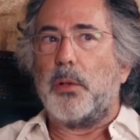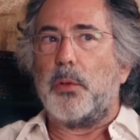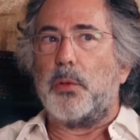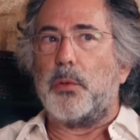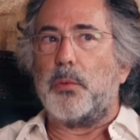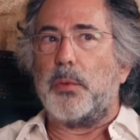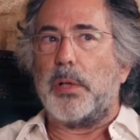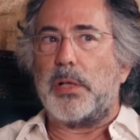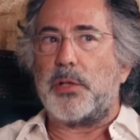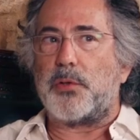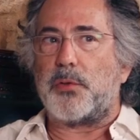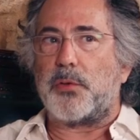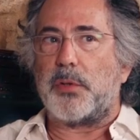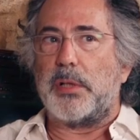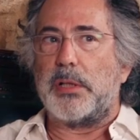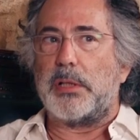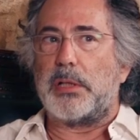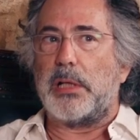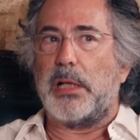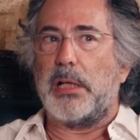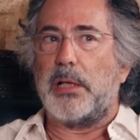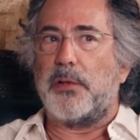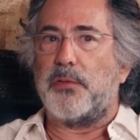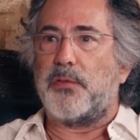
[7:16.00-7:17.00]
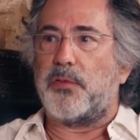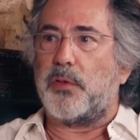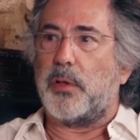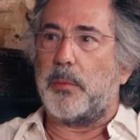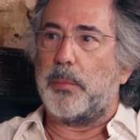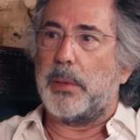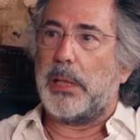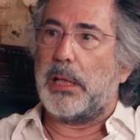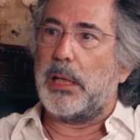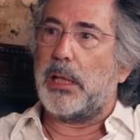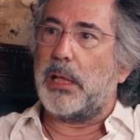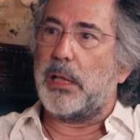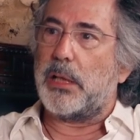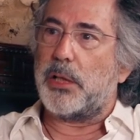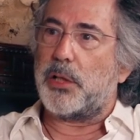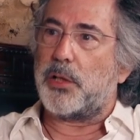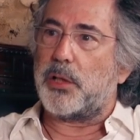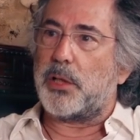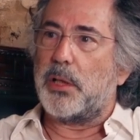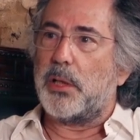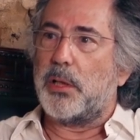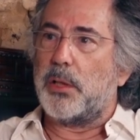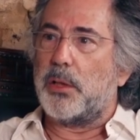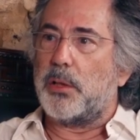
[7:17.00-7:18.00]
who was translated from
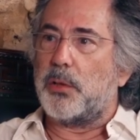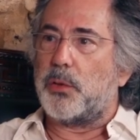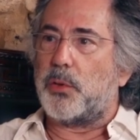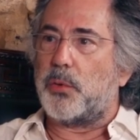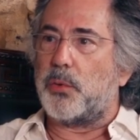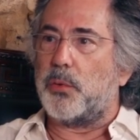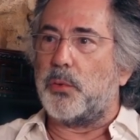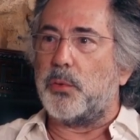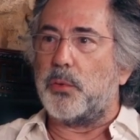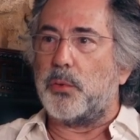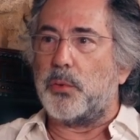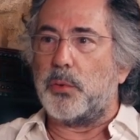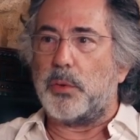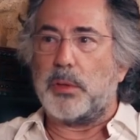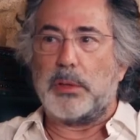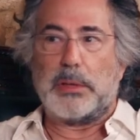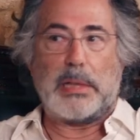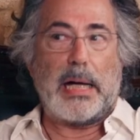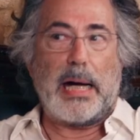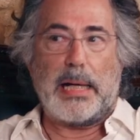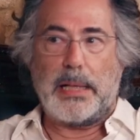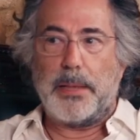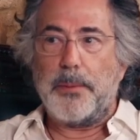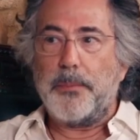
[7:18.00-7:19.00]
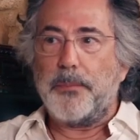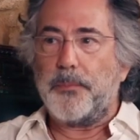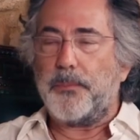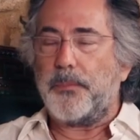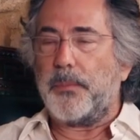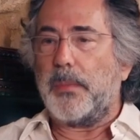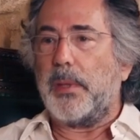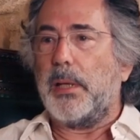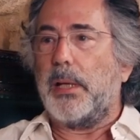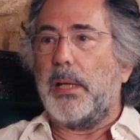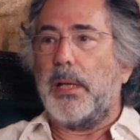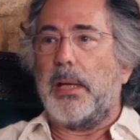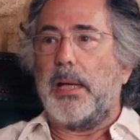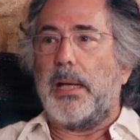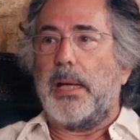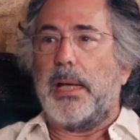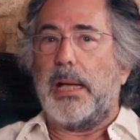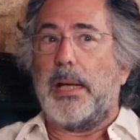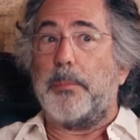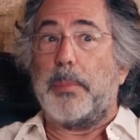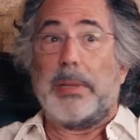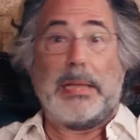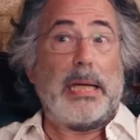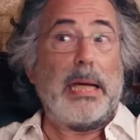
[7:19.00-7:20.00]
English to Dari.
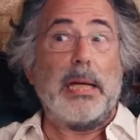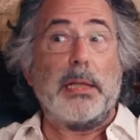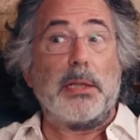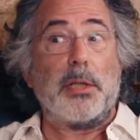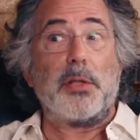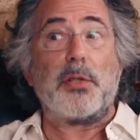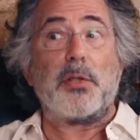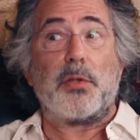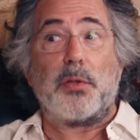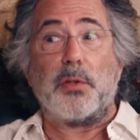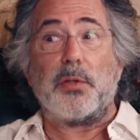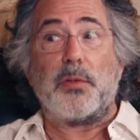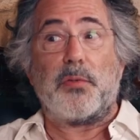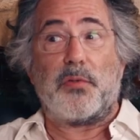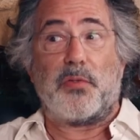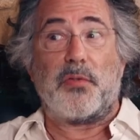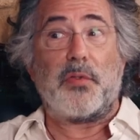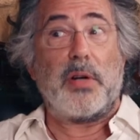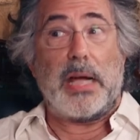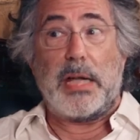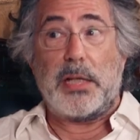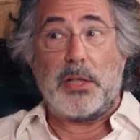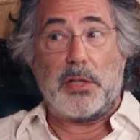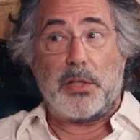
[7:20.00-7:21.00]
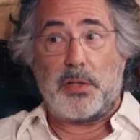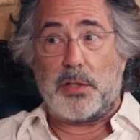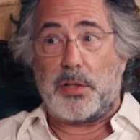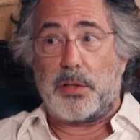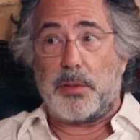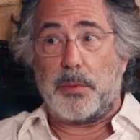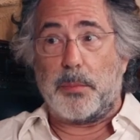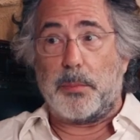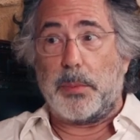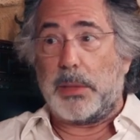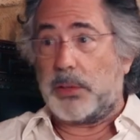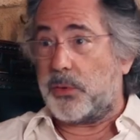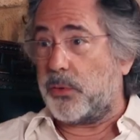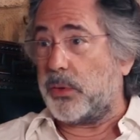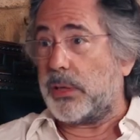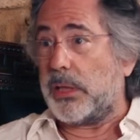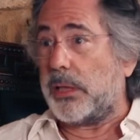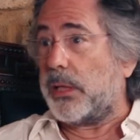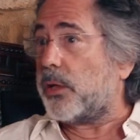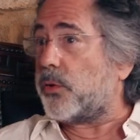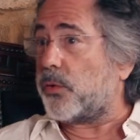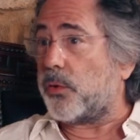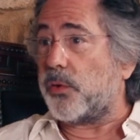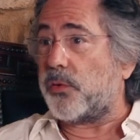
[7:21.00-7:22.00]
But he understood French. Masoud
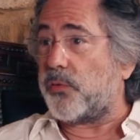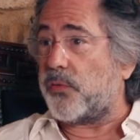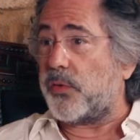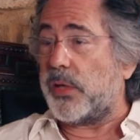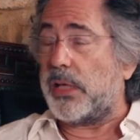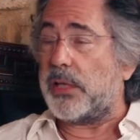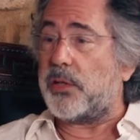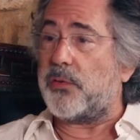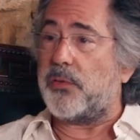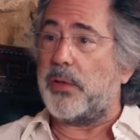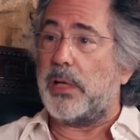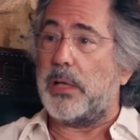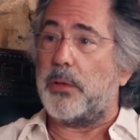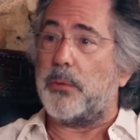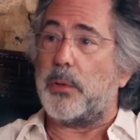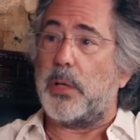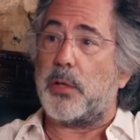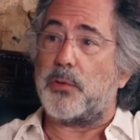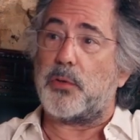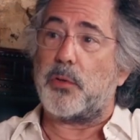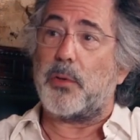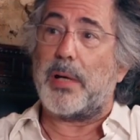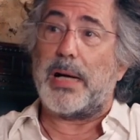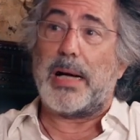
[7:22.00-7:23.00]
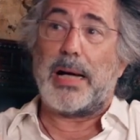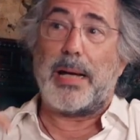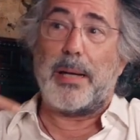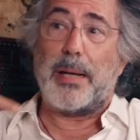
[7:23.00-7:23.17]
understood French very well. So